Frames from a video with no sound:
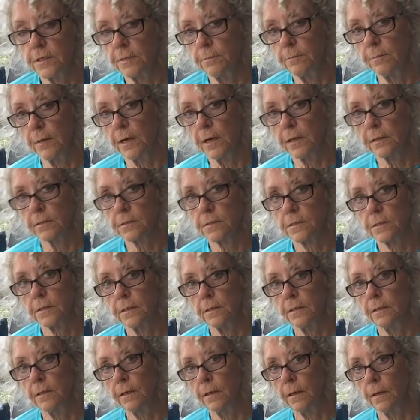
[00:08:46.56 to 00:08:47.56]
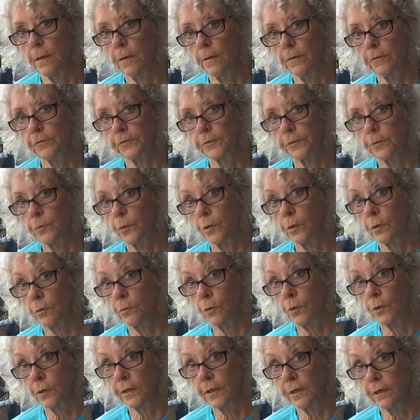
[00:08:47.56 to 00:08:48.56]
magazine here, see what I
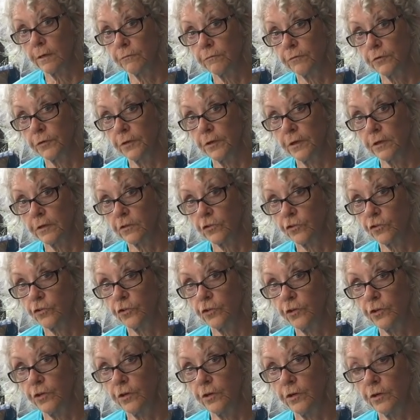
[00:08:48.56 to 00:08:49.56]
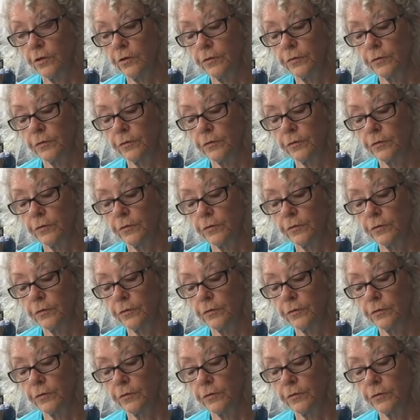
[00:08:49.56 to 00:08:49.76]
want to get for next year.